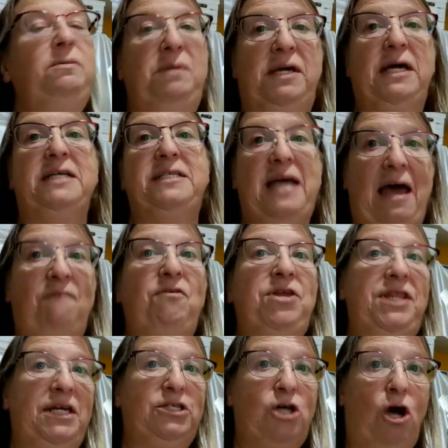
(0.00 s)
because
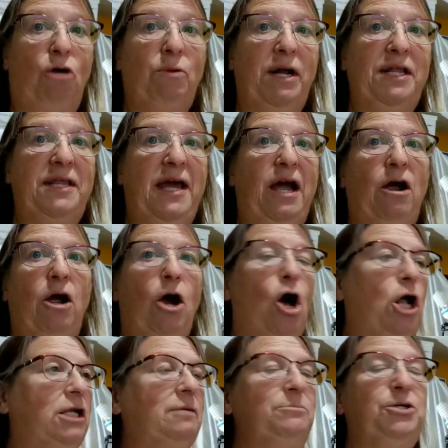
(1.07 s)
everything's already there.
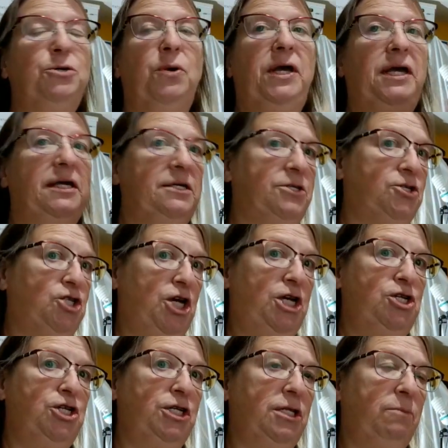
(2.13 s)
All I'm doing is
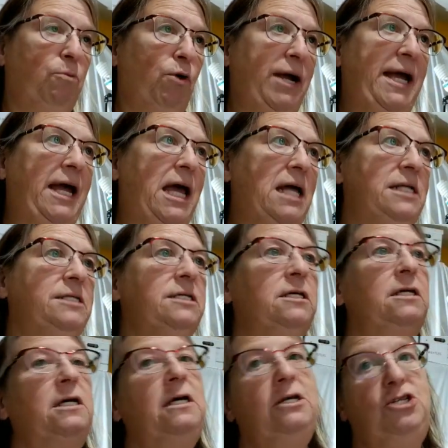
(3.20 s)
changing the brand,
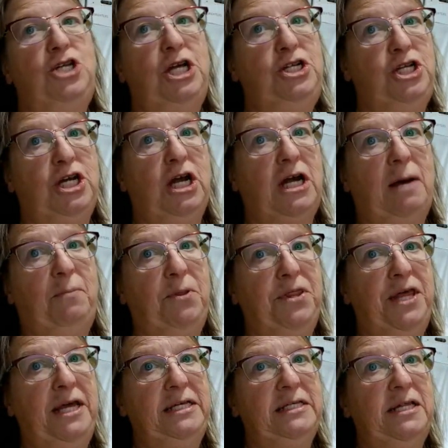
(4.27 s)
changing a couple
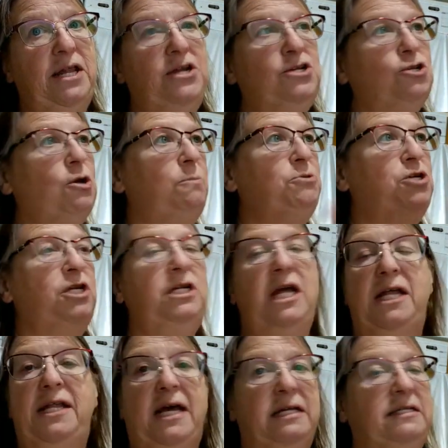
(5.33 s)
things in the description,
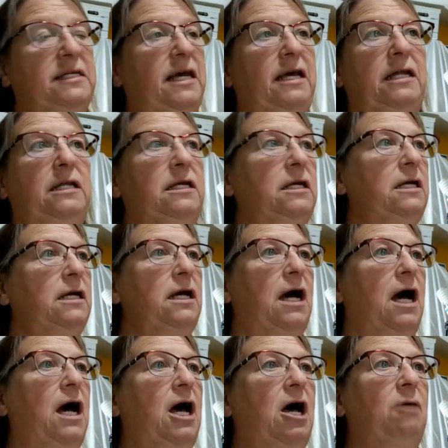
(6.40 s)
and that's it.
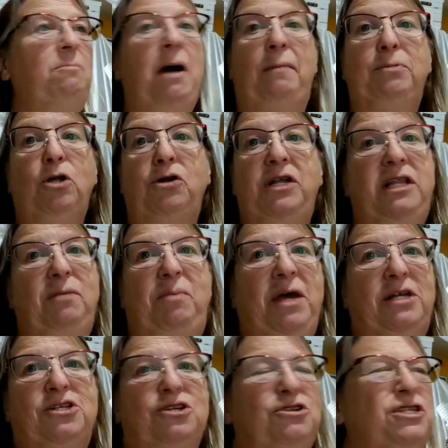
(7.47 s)
Uploading the
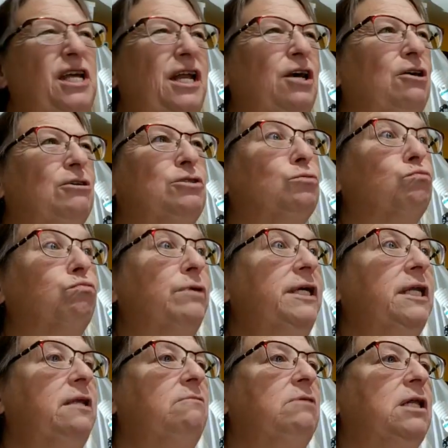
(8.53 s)
pictures, and it goes
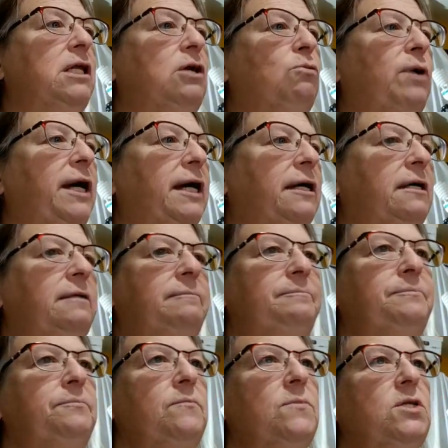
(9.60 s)
really, really quick.
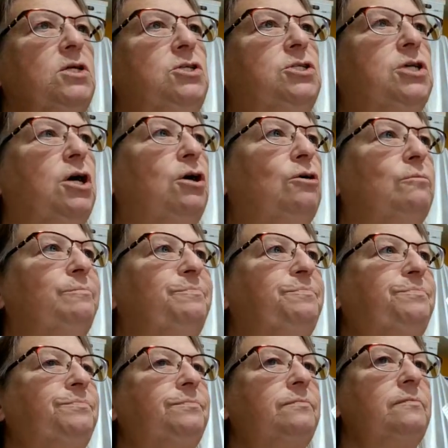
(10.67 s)
So
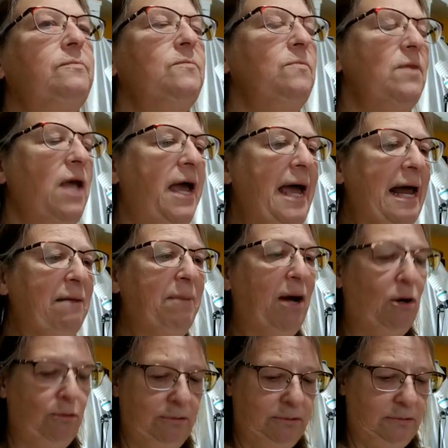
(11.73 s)
I had
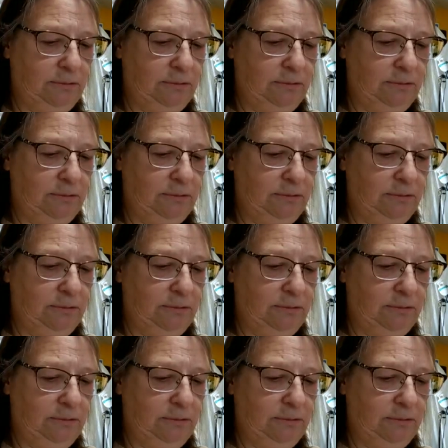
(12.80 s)
about